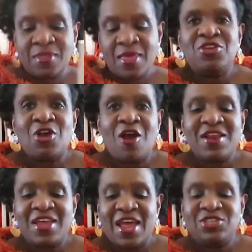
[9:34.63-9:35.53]
The
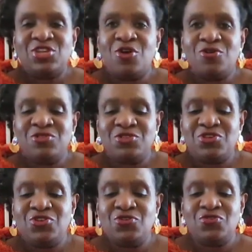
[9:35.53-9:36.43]
yarn that I chose to
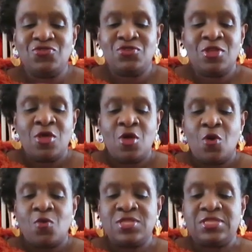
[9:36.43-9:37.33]
use
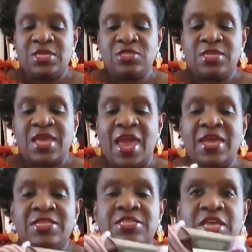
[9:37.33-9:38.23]
was this
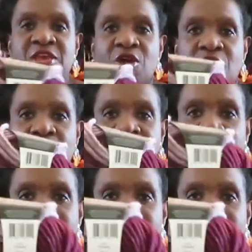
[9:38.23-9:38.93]
K&C yarn